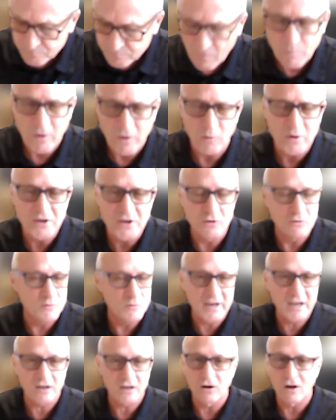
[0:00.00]
but we
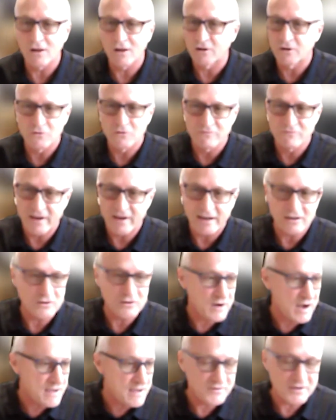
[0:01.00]
cut all our own vinyl
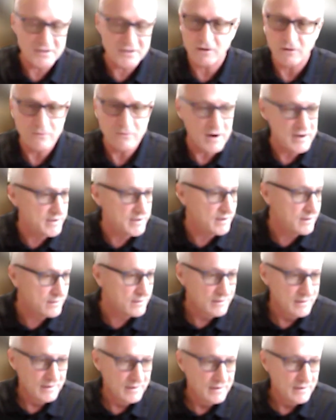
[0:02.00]
graphics are right here.